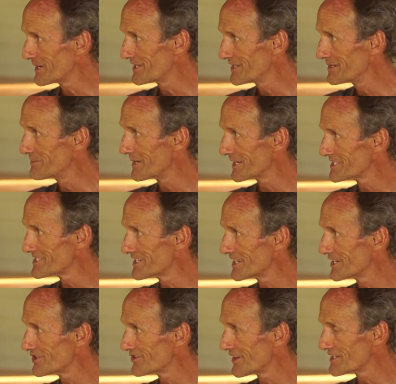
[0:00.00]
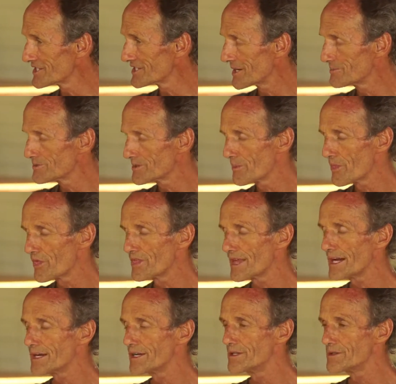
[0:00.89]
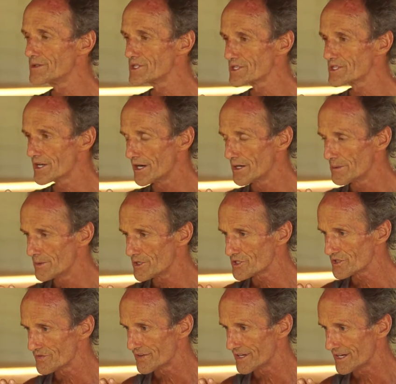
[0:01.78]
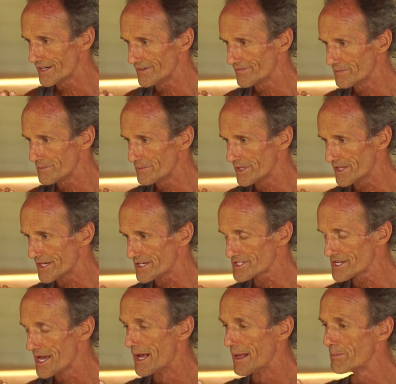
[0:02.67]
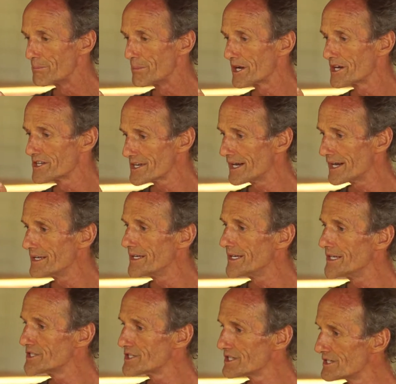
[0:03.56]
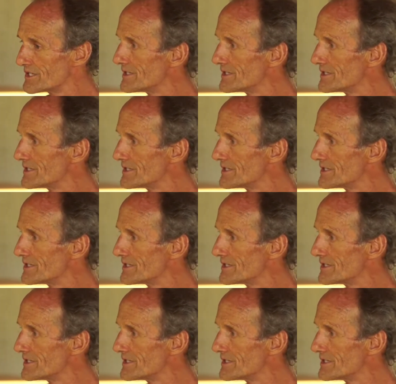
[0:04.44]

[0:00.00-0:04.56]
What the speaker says: where humility and grace comes from. Thank you so much for giving me this, because I need to